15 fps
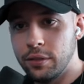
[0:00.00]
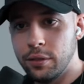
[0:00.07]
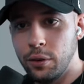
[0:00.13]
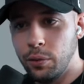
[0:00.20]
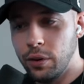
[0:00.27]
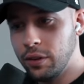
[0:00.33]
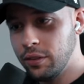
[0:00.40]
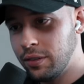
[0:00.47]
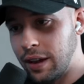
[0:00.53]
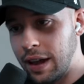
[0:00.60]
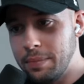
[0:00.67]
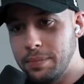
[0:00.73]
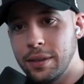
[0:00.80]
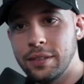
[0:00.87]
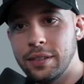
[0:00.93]
So you want to
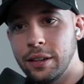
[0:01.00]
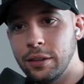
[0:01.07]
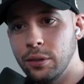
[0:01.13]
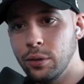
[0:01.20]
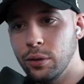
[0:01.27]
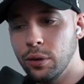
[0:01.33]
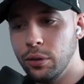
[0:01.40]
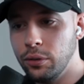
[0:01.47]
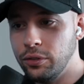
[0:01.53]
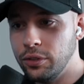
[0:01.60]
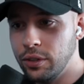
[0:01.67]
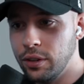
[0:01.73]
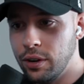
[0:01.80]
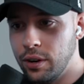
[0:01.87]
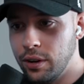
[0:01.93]
type this in Google
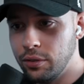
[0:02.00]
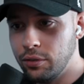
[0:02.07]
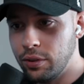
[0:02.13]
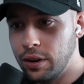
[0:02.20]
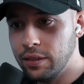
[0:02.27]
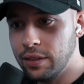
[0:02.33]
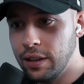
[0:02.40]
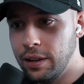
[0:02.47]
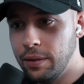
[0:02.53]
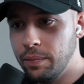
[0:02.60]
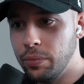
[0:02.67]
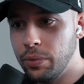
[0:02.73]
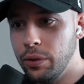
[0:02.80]
uh, Translate.